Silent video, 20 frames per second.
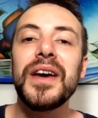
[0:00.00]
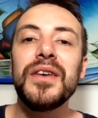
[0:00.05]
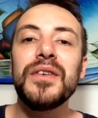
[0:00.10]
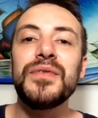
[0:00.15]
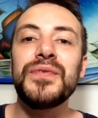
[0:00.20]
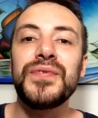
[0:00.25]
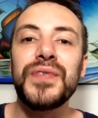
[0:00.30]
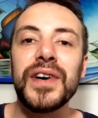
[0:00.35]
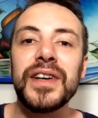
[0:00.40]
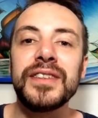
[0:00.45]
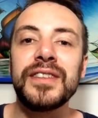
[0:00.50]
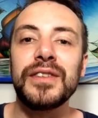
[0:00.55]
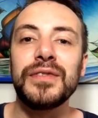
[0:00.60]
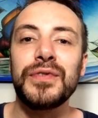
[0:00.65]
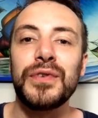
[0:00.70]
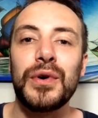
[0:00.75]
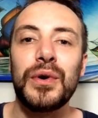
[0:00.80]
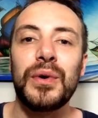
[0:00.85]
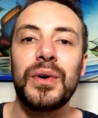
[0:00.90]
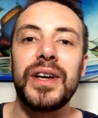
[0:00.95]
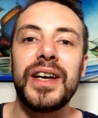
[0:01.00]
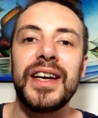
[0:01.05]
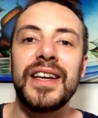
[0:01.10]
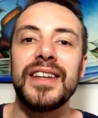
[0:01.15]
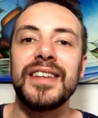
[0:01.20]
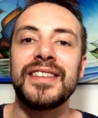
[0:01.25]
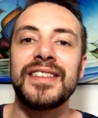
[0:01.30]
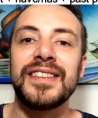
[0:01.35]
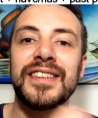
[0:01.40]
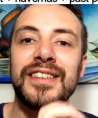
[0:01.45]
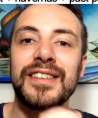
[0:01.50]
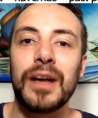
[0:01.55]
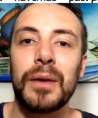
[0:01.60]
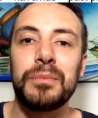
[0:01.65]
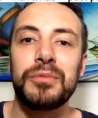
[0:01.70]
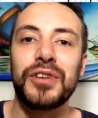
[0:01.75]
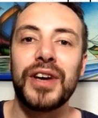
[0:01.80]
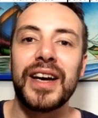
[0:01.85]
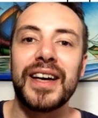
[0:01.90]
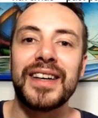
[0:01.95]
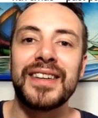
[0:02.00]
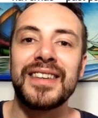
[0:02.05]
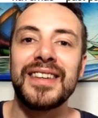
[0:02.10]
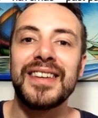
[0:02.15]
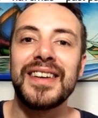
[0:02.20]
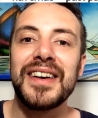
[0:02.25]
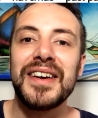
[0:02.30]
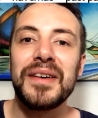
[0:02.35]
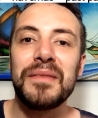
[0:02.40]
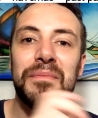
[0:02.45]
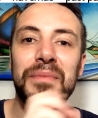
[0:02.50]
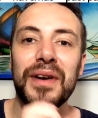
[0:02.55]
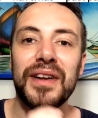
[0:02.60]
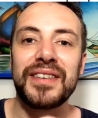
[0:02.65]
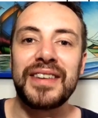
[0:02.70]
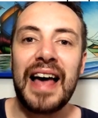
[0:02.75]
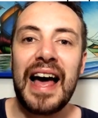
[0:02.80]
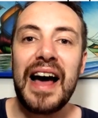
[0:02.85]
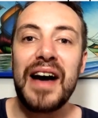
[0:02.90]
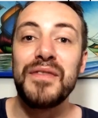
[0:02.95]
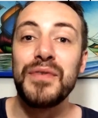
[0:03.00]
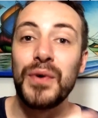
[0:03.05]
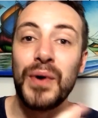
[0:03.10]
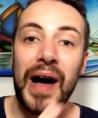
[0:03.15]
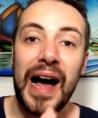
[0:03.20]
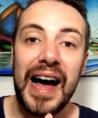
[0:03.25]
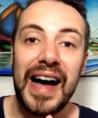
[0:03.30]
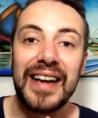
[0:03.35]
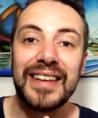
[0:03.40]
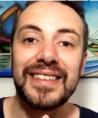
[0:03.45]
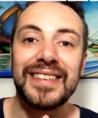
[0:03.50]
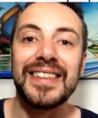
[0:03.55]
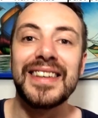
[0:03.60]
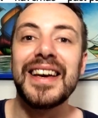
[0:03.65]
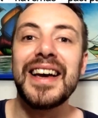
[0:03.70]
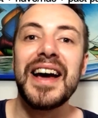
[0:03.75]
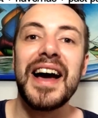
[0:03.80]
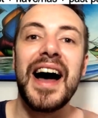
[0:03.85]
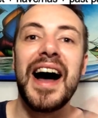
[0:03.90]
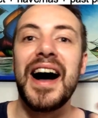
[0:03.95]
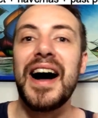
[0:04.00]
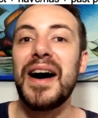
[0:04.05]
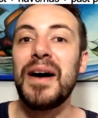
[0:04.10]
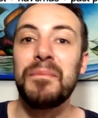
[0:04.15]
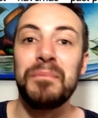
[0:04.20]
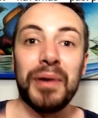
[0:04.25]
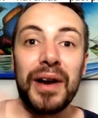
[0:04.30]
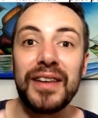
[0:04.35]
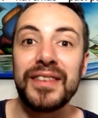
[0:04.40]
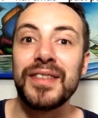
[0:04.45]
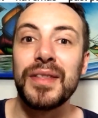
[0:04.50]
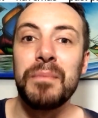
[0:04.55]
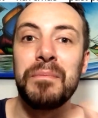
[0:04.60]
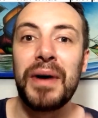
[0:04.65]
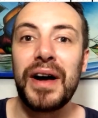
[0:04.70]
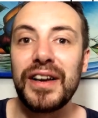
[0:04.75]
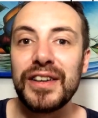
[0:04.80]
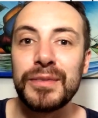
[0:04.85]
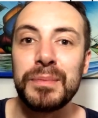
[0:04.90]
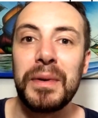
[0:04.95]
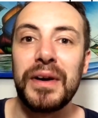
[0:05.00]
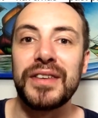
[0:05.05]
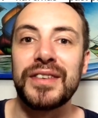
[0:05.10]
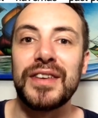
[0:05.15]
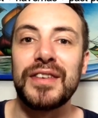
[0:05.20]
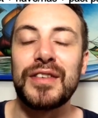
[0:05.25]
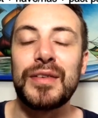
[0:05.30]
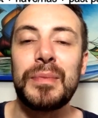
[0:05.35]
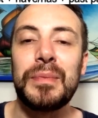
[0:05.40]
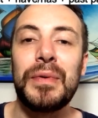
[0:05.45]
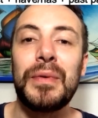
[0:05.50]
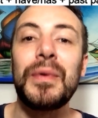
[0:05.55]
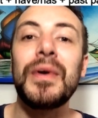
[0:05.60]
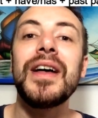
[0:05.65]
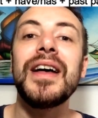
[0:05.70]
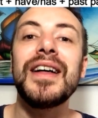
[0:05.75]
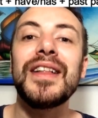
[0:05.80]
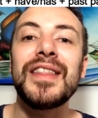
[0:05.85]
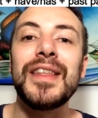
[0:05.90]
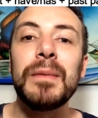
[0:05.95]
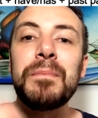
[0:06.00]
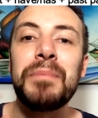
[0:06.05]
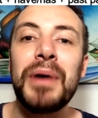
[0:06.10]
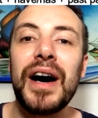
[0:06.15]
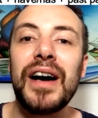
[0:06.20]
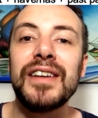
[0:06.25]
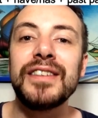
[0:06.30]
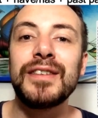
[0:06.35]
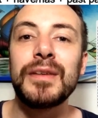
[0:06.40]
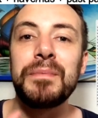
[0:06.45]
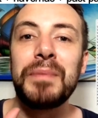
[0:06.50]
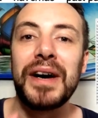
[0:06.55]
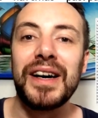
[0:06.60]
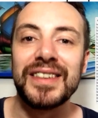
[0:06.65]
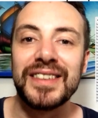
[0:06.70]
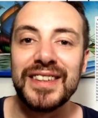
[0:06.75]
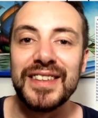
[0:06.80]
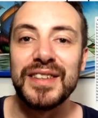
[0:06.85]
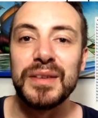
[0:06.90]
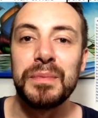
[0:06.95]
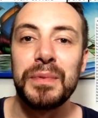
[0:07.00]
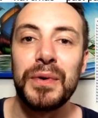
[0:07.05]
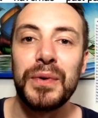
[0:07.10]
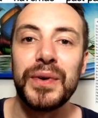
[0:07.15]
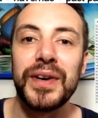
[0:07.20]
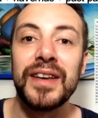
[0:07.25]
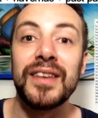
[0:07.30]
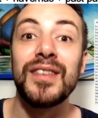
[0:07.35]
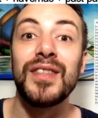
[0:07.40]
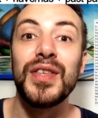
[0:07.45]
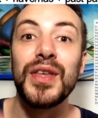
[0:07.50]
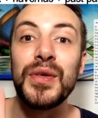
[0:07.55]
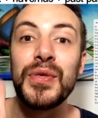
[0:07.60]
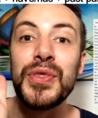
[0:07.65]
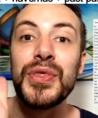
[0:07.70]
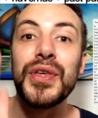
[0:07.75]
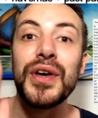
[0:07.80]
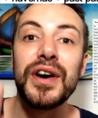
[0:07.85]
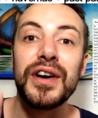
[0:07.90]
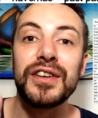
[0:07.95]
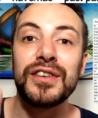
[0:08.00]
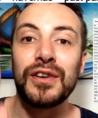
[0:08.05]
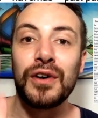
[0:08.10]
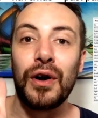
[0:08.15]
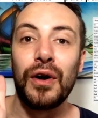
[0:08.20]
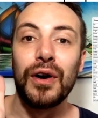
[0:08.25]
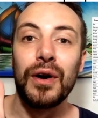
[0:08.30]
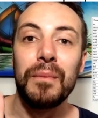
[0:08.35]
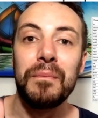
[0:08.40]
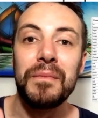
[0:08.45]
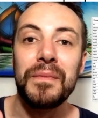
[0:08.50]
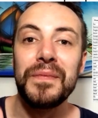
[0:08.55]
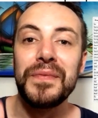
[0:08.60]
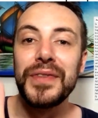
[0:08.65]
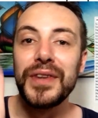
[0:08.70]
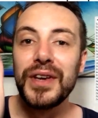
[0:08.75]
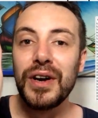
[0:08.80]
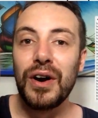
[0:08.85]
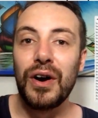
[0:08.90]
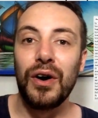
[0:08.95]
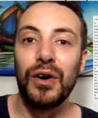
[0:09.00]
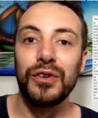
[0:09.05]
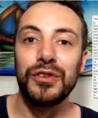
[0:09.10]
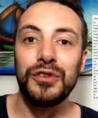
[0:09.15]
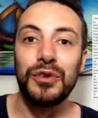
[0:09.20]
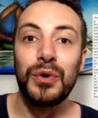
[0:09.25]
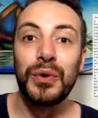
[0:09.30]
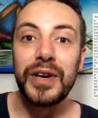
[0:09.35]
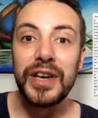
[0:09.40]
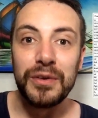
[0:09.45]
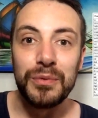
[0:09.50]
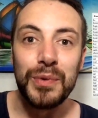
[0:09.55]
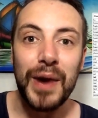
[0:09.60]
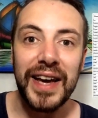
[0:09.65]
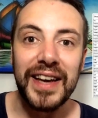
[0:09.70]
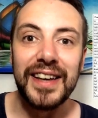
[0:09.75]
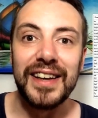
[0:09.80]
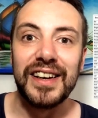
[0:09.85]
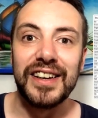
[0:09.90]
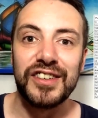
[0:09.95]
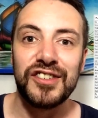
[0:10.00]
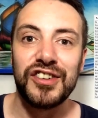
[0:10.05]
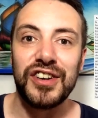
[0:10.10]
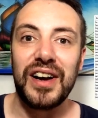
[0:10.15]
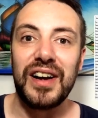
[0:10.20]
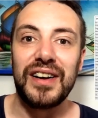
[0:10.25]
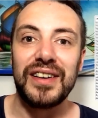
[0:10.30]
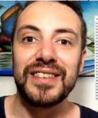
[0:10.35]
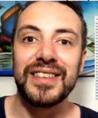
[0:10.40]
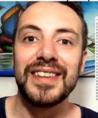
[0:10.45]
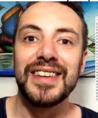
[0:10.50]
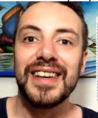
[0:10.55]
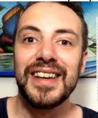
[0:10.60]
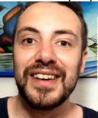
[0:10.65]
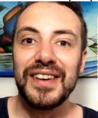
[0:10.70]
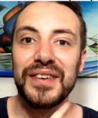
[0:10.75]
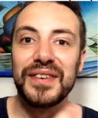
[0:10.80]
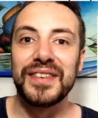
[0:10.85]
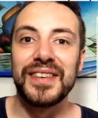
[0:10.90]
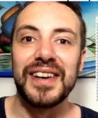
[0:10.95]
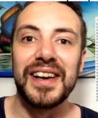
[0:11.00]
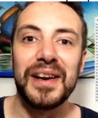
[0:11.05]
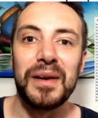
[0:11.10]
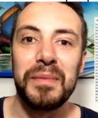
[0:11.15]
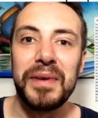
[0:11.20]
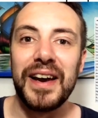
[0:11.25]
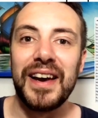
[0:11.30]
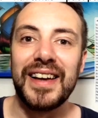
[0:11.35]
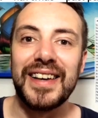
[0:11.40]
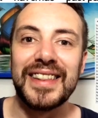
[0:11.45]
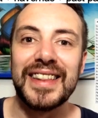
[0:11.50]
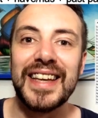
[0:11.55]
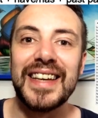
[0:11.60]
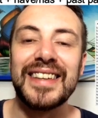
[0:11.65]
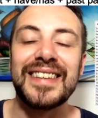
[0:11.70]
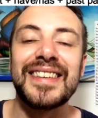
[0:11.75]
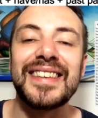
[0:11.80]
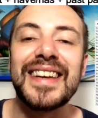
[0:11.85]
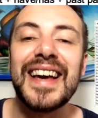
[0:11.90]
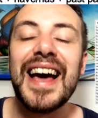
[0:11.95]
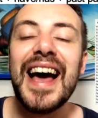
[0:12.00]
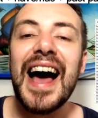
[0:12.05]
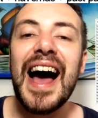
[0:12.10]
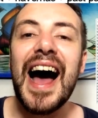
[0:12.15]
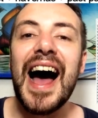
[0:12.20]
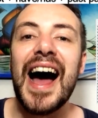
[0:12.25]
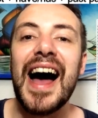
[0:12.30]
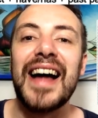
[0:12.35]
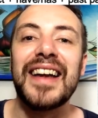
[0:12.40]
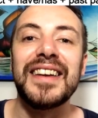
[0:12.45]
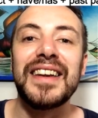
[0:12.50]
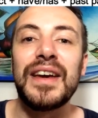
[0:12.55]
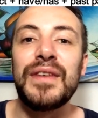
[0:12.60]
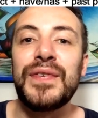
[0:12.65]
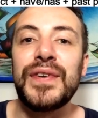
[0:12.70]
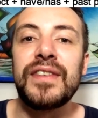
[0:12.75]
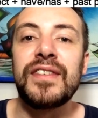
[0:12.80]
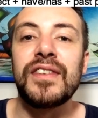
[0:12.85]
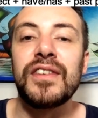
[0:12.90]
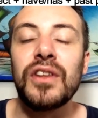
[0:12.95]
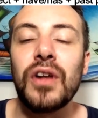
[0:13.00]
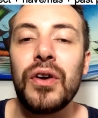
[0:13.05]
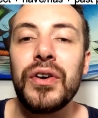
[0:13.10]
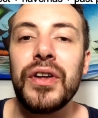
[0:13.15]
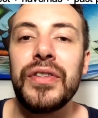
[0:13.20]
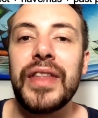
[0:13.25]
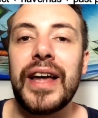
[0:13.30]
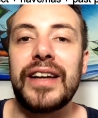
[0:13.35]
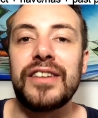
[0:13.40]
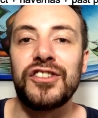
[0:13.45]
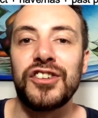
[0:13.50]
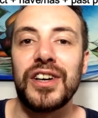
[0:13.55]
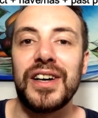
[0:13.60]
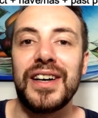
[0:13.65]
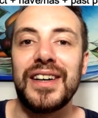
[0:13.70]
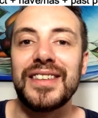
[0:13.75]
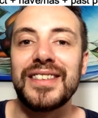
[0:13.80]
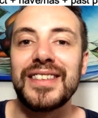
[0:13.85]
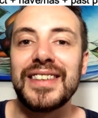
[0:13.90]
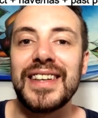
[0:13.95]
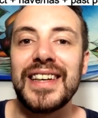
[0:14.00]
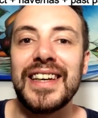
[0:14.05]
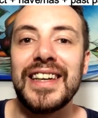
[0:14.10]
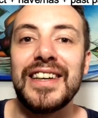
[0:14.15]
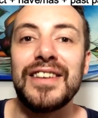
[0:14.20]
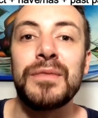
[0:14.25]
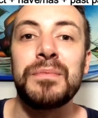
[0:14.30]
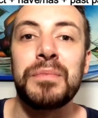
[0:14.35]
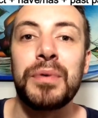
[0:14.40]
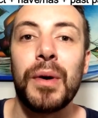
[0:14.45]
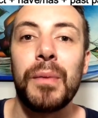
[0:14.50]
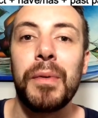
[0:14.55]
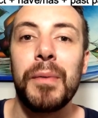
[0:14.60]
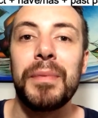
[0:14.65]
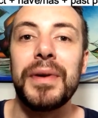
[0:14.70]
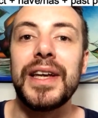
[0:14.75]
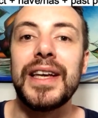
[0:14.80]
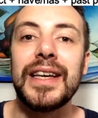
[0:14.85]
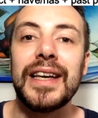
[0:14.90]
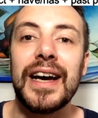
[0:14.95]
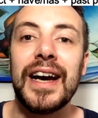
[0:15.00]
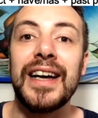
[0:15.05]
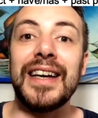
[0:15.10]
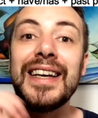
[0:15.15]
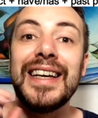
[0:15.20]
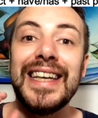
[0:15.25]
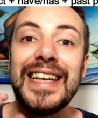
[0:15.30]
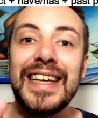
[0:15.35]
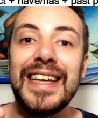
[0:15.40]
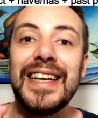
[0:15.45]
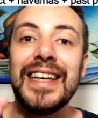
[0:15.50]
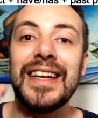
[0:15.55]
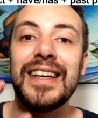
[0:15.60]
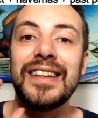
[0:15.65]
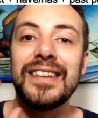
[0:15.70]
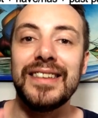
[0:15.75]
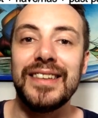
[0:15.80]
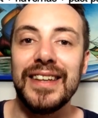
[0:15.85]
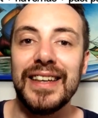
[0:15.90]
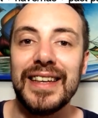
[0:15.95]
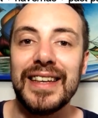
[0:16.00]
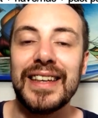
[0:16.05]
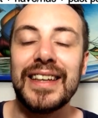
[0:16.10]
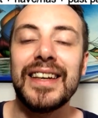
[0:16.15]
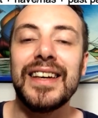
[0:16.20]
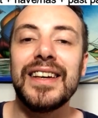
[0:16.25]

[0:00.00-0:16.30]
First of all, it is subject plus have or has plus the past participle. The past participle is the third column on your irregular chart. Looks a little bit like this. And if it's not on that chart, it is probably an ED.